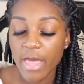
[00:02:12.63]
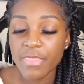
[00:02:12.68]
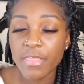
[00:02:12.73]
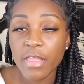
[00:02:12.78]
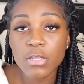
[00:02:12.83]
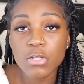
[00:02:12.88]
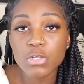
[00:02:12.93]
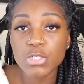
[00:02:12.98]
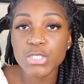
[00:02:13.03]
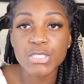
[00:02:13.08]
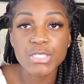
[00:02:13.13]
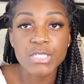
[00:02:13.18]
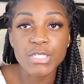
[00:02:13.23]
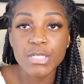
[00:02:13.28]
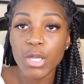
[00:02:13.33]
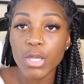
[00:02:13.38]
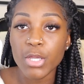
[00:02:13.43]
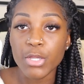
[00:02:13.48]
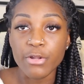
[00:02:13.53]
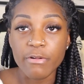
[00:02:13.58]
And then you'll just
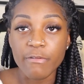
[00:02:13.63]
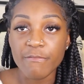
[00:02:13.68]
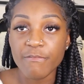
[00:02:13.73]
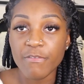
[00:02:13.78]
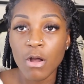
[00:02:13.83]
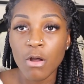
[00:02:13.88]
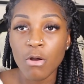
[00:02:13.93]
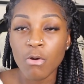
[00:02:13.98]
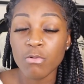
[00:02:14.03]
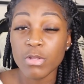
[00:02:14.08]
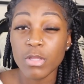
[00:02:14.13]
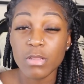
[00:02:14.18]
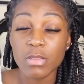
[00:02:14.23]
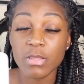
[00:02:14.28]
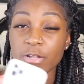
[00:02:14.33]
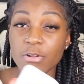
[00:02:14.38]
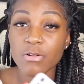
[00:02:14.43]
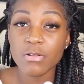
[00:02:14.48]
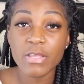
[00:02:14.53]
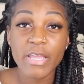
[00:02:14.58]
need your phone.
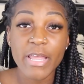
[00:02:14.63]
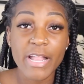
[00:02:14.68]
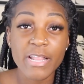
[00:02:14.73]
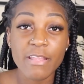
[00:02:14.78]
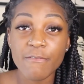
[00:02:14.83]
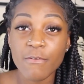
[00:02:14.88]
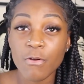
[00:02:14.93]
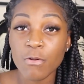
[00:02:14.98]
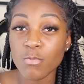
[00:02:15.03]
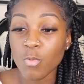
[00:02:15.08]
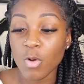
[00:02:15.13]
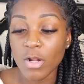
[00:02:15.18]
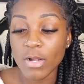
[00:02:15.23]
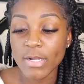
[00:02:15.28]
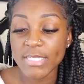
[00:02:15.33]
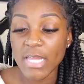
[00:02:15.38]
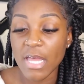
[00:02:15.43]
Literally any phone works.